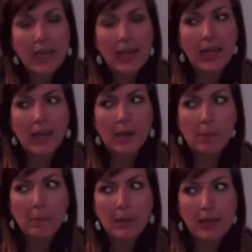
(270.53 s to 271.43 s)
And
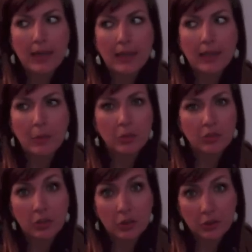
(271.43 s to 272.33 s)
I won't
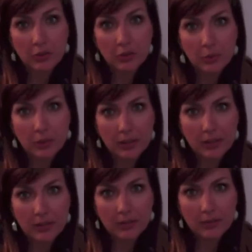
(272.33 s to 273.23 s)
tell you who with,
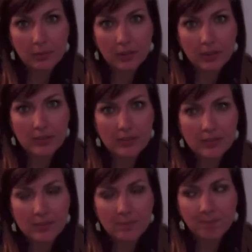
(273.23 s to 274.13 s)
because
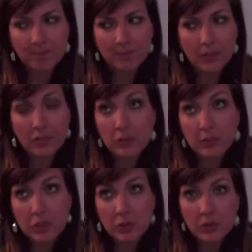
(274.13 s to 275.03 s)
there are too many
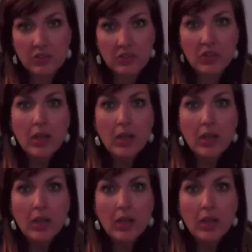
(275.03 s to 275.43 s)
choices.